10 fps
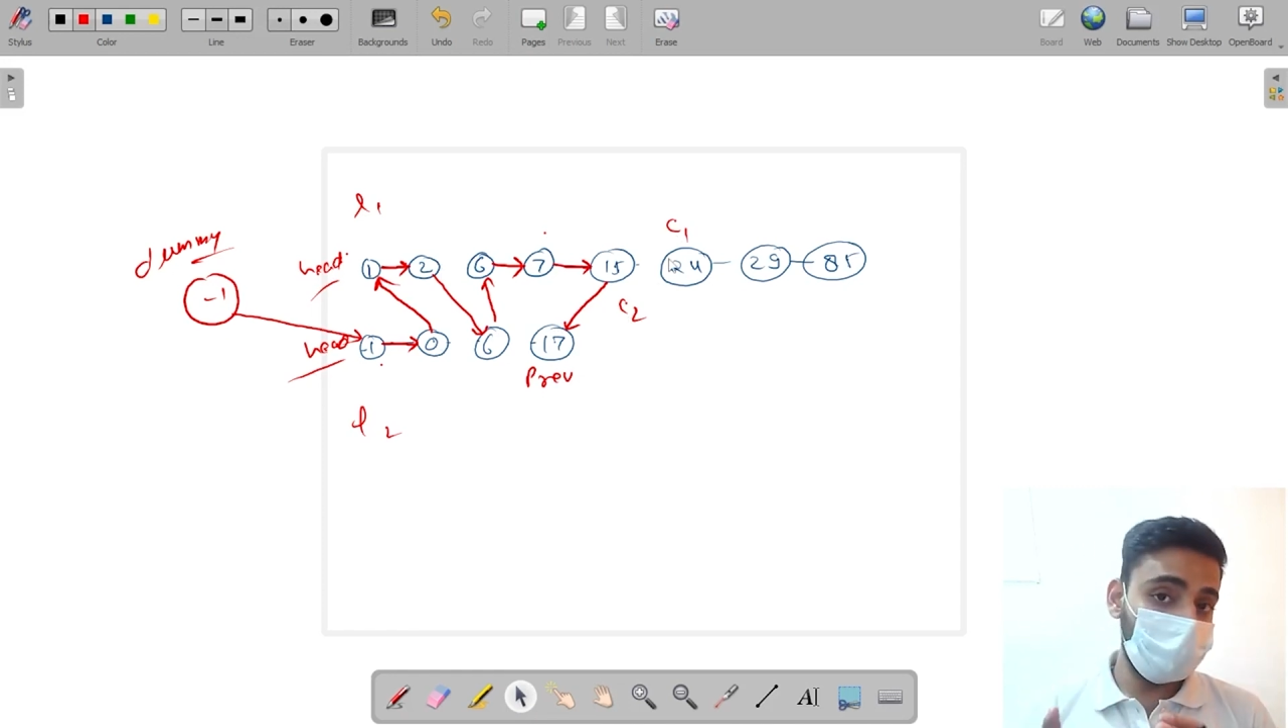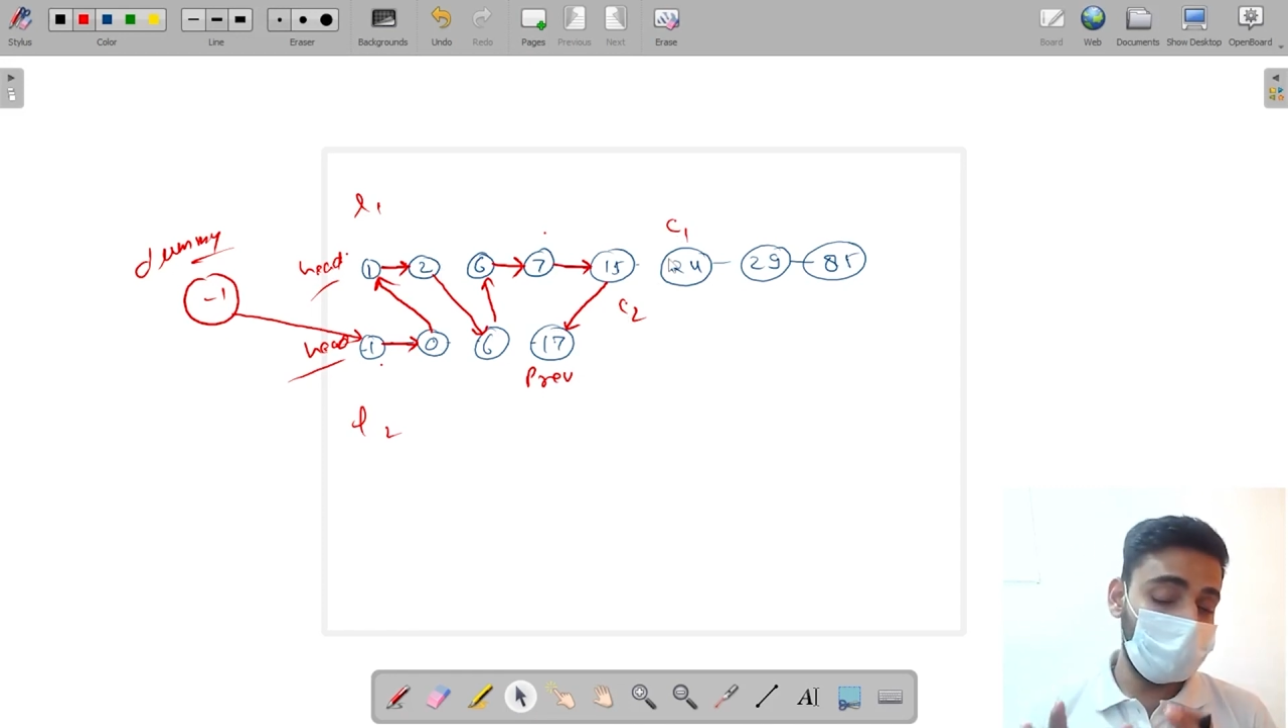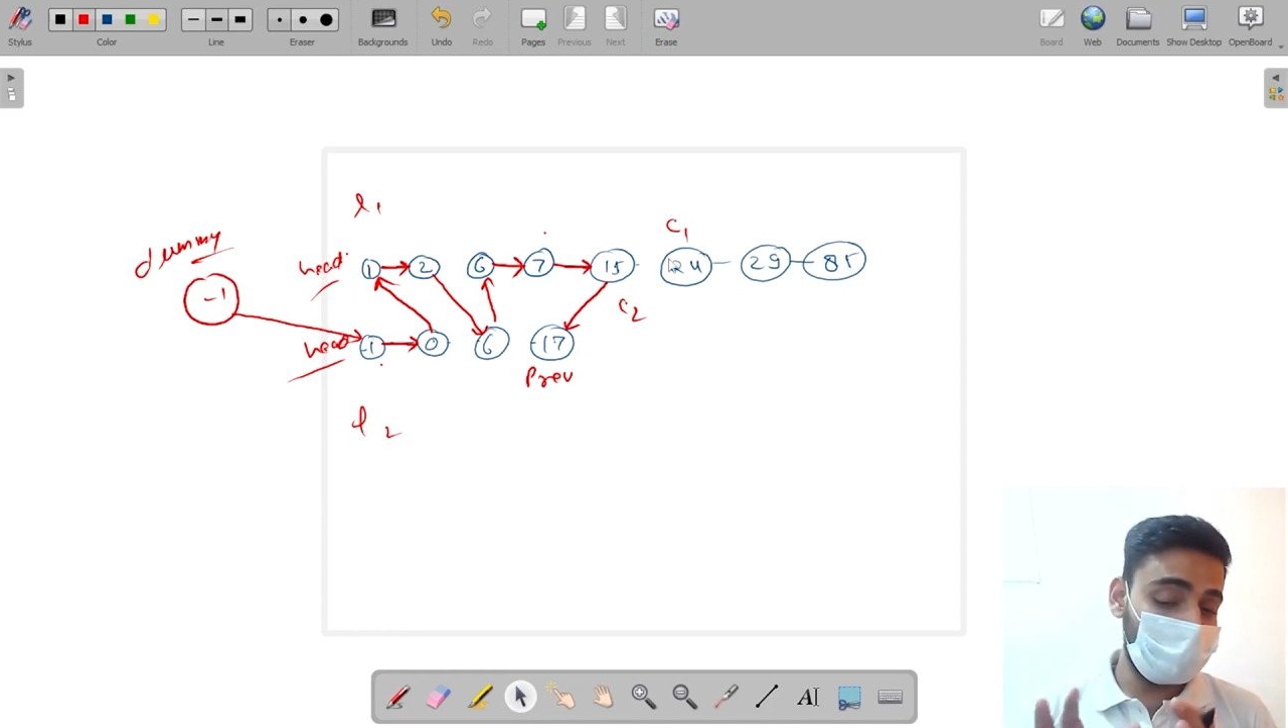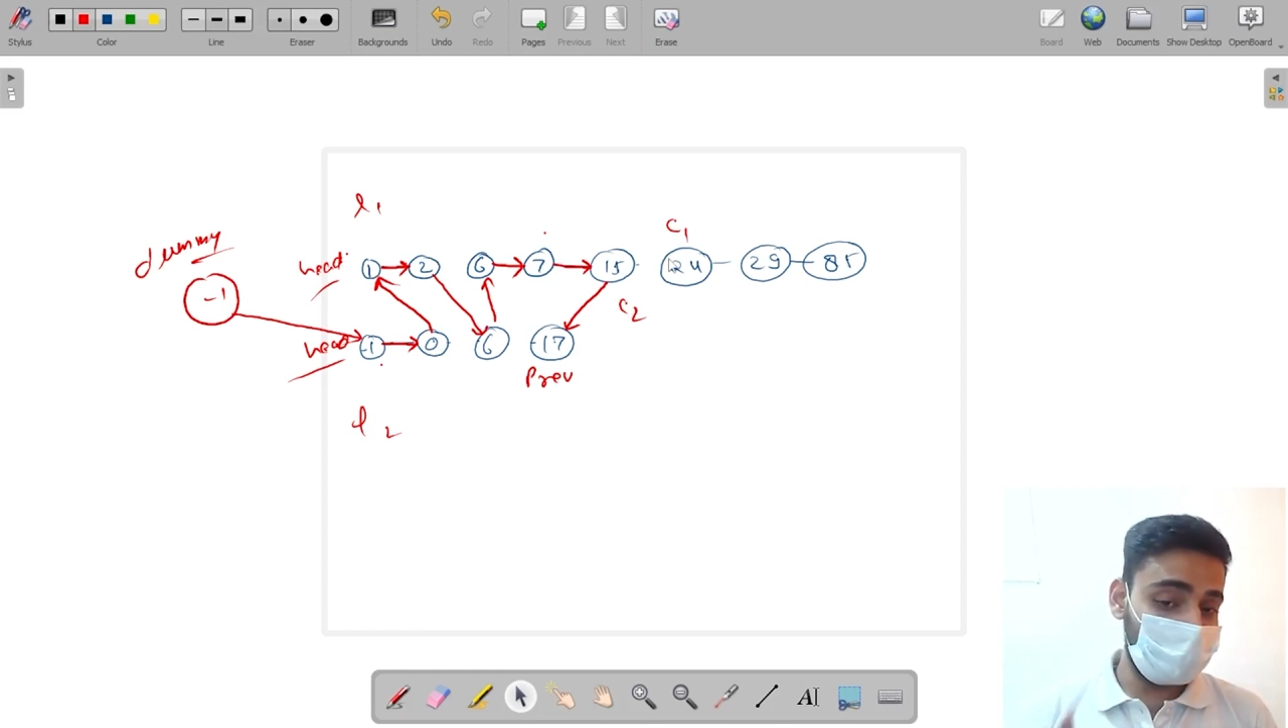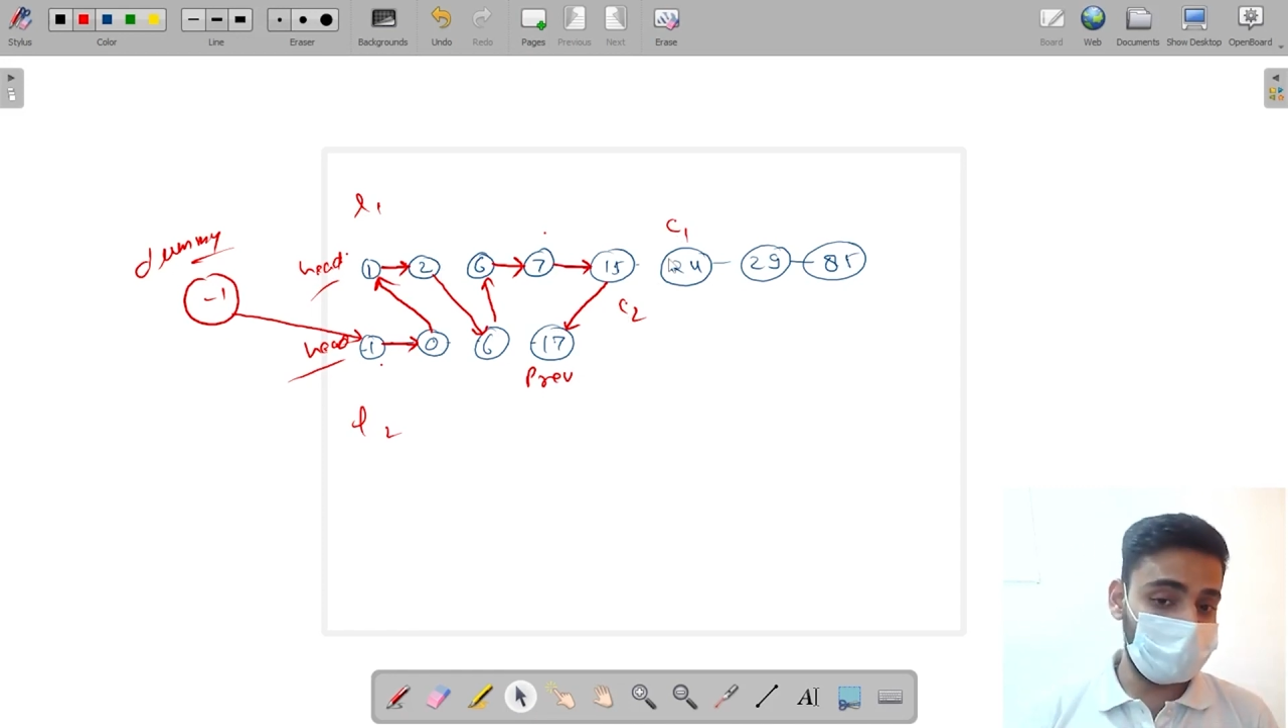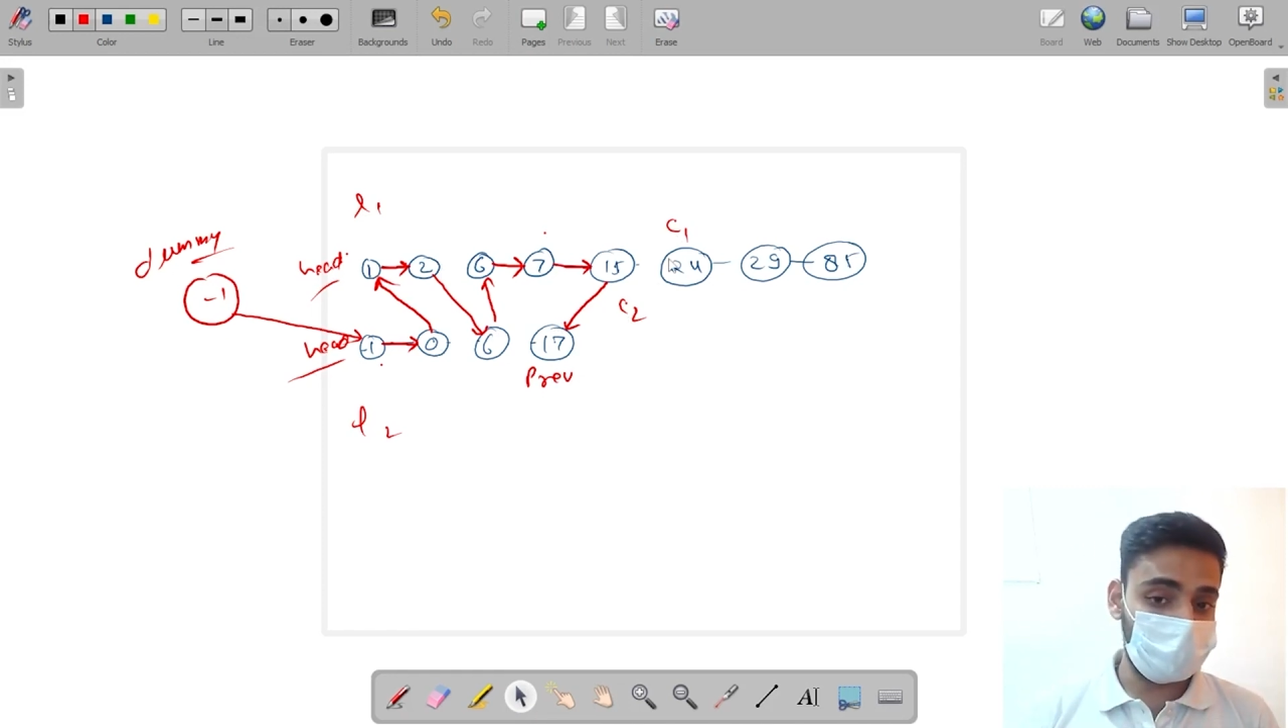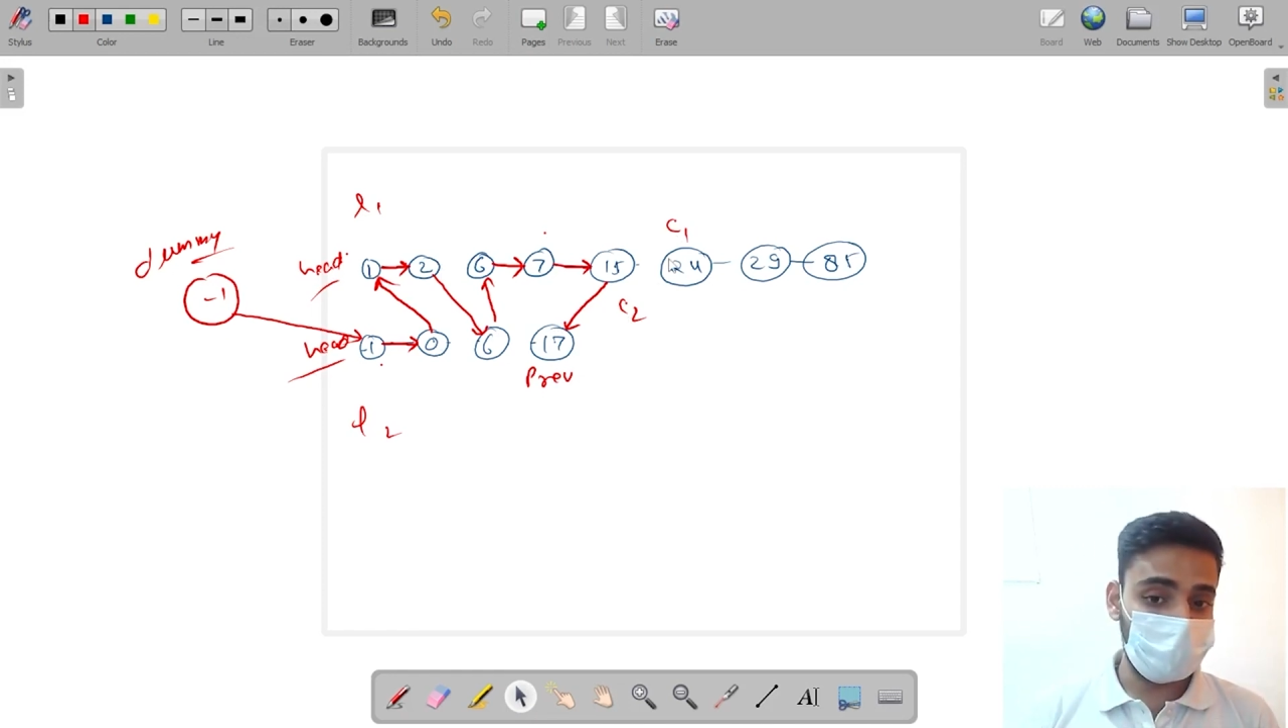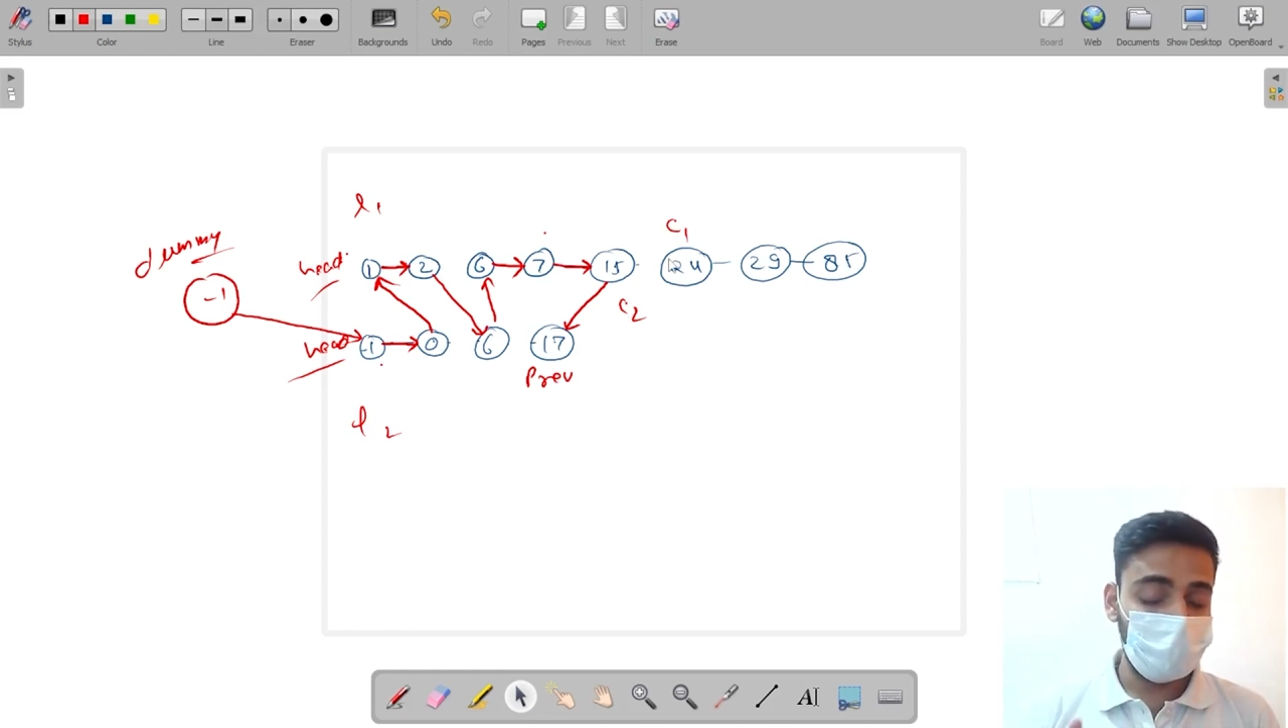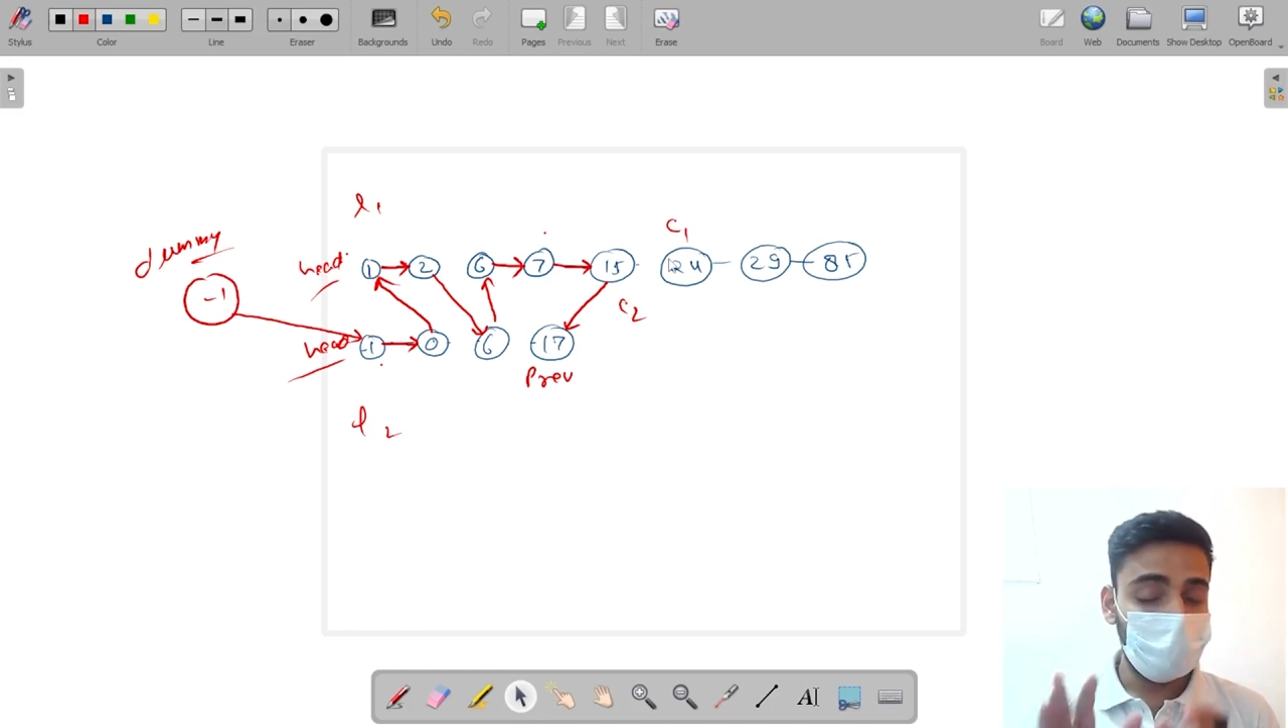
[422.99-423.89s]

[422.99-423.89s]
list